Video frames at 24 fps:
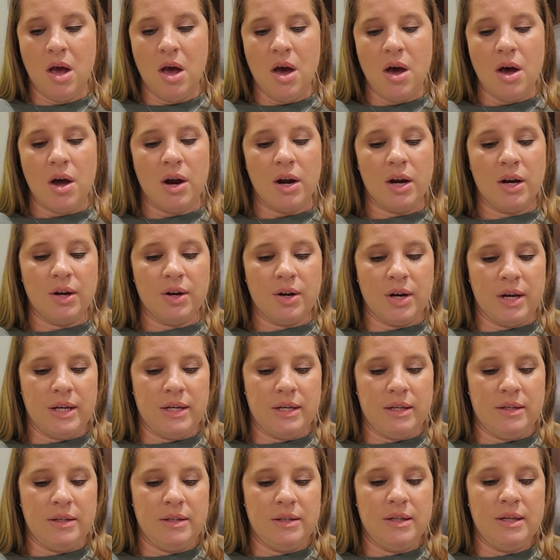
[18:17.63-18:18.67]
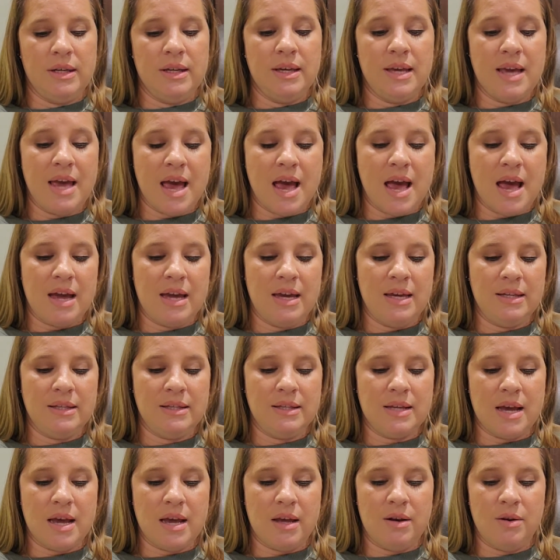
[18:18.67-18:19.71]
Hart grinned. "Yeah," he
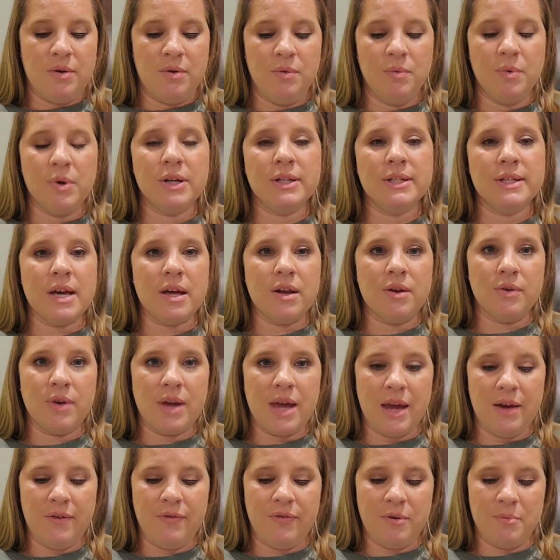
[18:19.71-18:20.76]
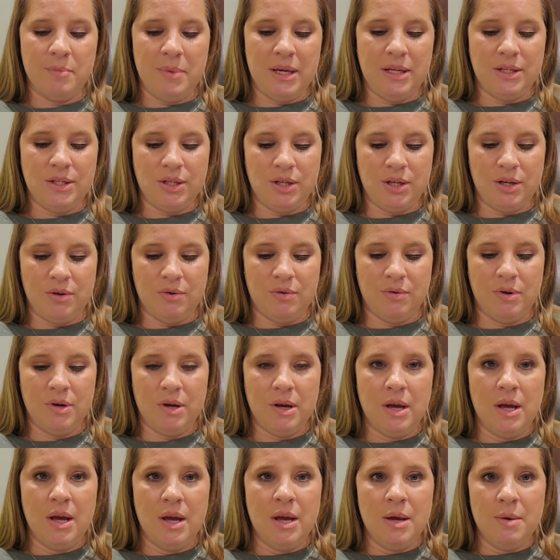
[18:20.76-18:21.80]
said. "Worked out okay for me too."
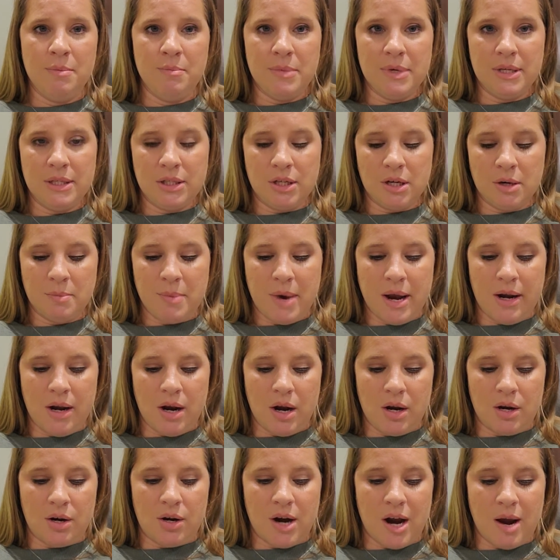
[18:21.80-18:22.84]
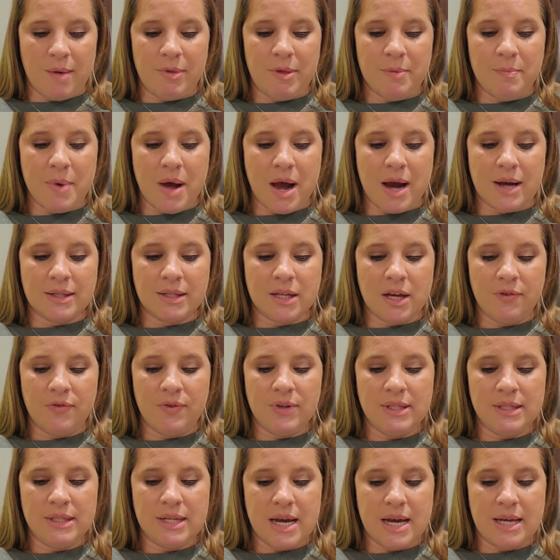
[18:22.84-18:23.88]
Mr. Minart grabbed the box off
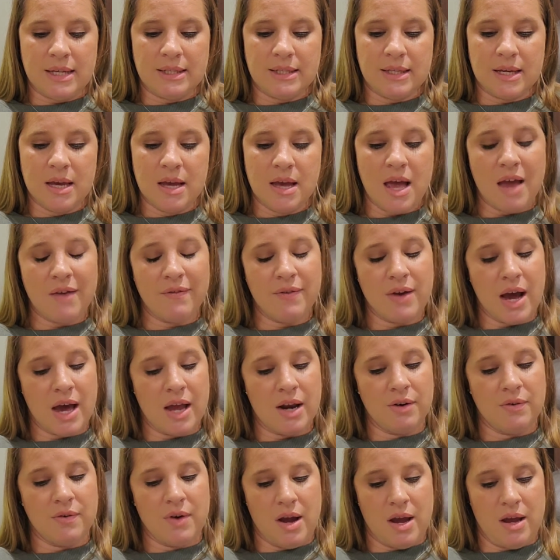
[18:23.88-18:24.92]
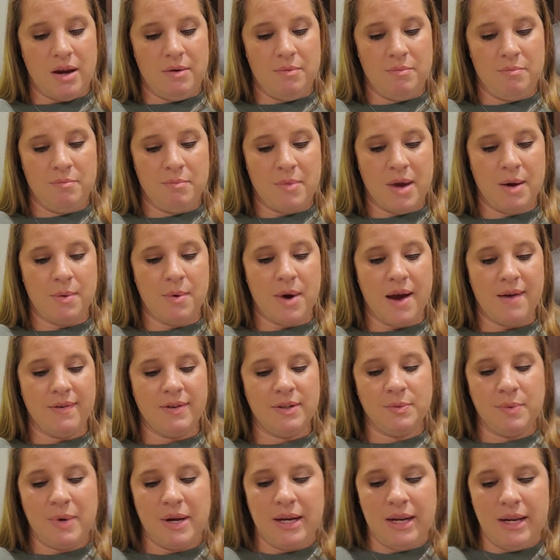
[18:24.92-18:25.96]
his desk. "I've got to run. My
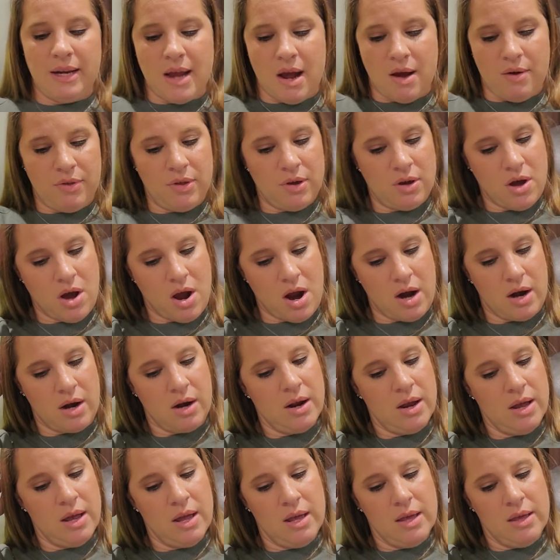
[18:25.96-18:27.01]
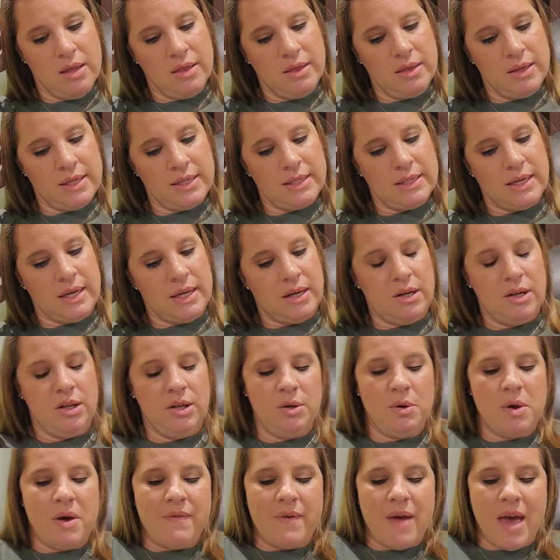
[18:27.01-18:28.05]
wife's waiting out in the car. Listen,
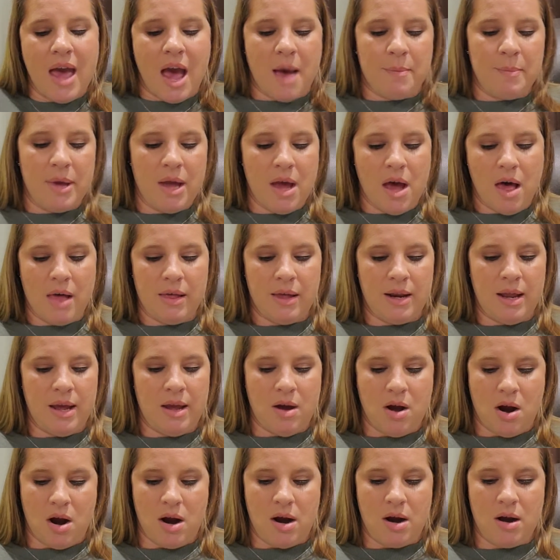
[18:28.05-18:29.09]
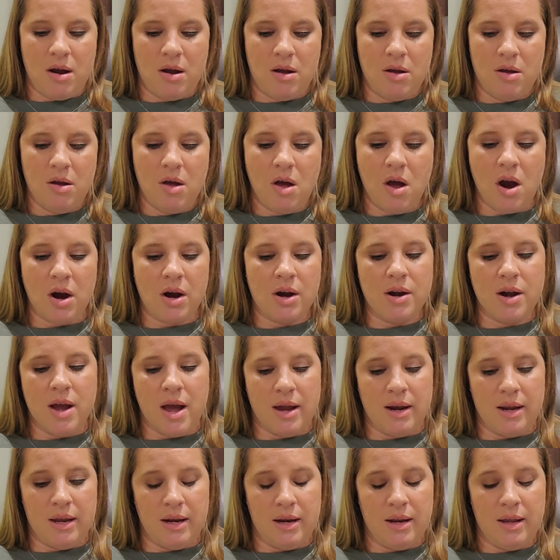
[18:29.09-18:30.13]
you have a happy holiday, Hart." Hart
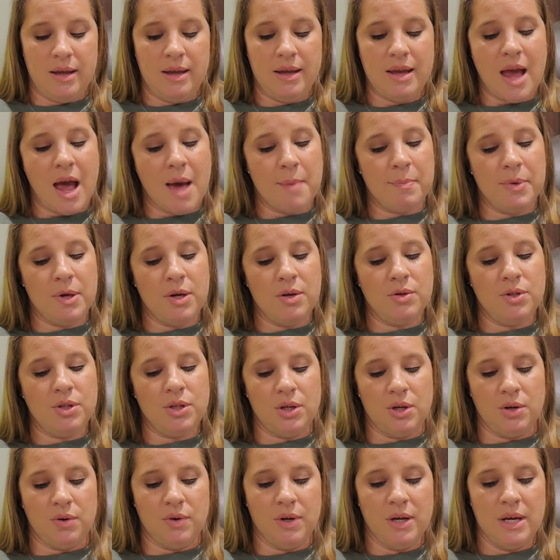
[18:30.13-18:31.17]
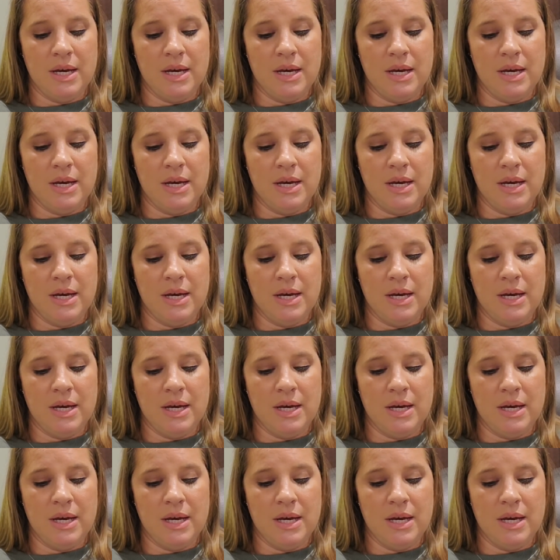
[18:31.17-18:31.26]
nodded. "Yep, you too.